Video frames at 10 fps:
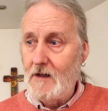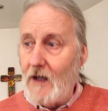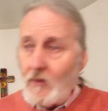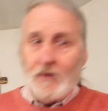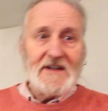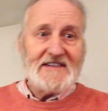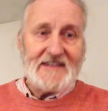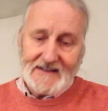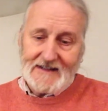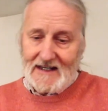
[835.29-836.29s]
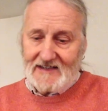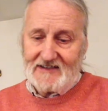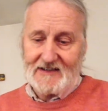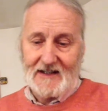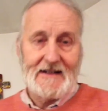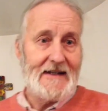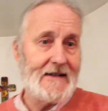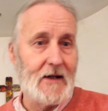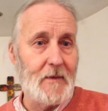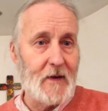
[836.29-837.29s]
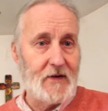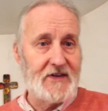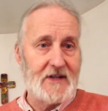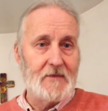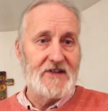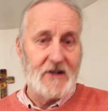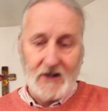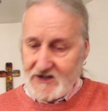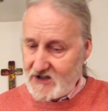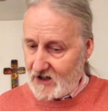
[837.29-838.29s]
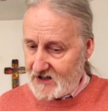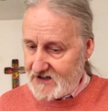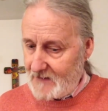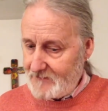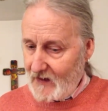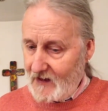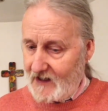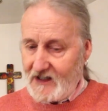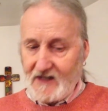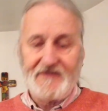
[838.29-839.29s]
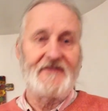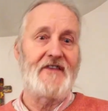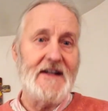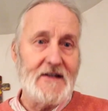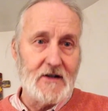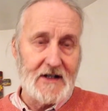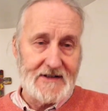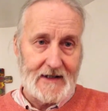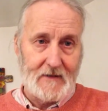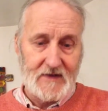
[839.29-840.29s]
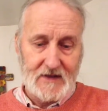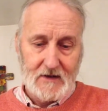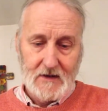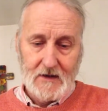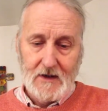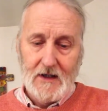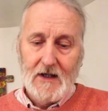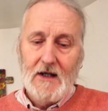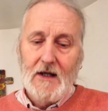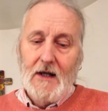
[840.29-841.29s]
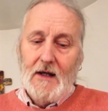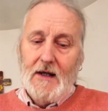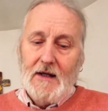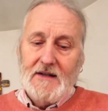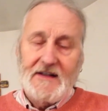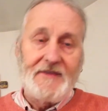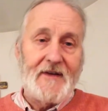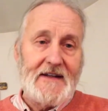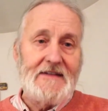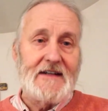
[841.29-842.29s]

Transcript: When we say yes to a gay couple who's come to our church in their final attempt to find